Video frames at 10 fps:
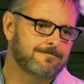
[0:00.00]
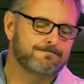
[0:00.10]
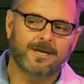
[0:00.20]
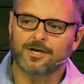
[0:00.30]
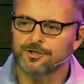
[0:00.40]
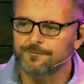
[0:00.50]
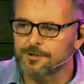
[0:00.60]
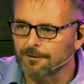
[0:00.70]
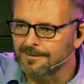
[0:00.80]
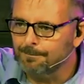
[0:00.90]
because you've
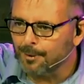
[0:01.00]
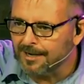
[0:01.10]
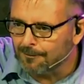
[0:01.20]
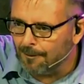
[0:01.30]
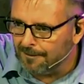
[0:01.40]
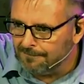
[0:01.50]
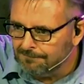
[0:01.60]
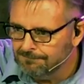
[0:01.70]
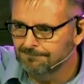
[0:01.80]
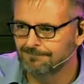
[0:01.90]
turned the breaker on,
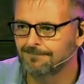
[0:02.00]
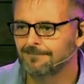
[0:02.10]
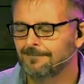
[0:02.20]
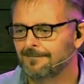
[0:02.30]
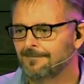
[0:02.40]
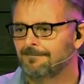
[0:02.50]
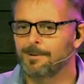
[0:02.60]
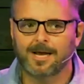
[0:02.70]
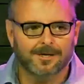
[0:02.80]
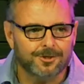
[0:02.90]

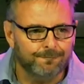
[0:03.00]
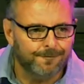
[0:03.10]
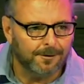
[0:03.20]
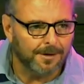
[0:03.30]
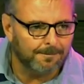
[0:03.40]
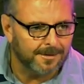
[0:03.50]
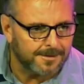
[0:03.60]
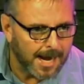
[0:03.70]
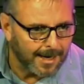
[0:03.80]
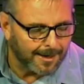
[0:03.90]
because you've filled up the
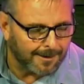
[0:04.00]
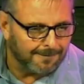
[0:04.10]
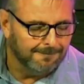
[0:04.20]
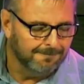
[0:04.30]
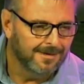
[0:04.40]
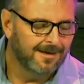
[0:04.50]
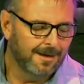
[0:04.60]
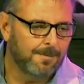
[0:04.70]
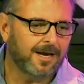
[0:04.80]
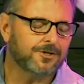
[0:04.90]
tank.
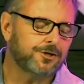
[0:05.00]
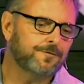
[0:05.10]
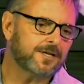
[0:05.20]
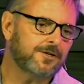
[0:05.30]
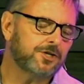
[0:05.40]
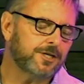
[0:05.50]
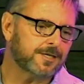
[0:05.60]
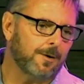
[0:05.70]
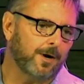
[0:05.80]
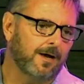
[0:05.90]
Because you've said, Jesus,
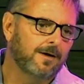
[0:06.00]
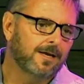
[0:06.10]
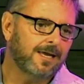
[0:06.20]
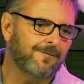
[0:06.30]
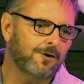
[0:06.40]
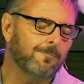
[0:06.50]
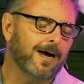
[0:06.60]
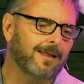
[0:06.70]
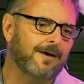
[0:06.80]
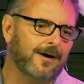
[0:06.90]
I want to give you my
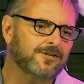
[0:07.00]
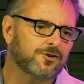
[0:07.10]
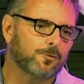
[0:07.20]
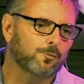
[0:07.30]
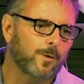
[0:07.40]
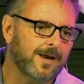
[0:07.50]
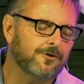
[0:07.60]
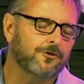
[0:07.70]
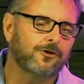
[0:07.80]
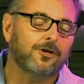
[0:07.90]
life. I surrender
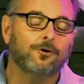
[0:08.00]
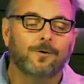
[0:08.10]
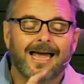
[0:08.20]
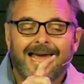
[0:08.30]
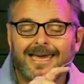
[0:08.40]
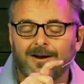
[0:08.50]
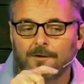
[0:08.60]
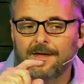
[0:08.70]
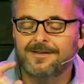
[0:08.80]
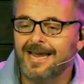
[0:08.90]
to you. And on
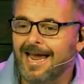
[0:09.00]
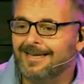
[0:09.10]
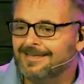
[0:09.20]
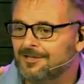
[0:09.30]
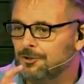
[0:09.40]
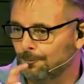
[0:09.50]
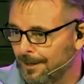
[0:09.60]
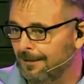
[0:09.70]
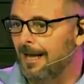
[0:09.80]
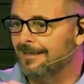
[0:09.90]
the days that you
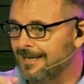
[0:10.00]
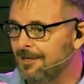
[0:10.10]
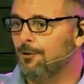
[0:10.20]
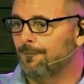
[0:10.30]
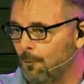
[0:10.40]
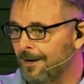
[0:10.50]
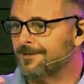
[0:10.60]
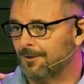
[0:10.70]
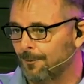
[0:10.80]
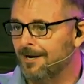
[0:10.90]
realize that you've quit
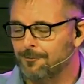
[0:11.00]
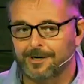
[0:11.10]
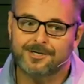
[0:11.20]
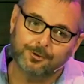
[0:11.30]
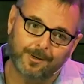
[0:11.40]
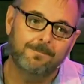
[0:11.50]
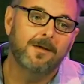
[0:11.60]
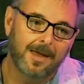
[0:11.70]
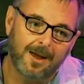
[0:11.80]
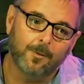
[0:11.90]
surrendering to Him,
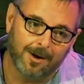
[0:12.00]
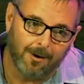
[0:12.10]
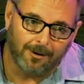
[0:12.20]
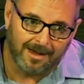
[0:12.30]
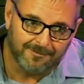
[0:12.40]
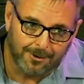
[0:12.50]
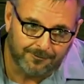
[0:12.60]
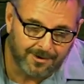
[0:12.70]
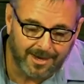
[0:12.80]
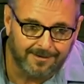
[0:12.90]
and we all have those
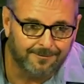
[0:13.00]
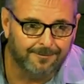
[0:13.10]
days,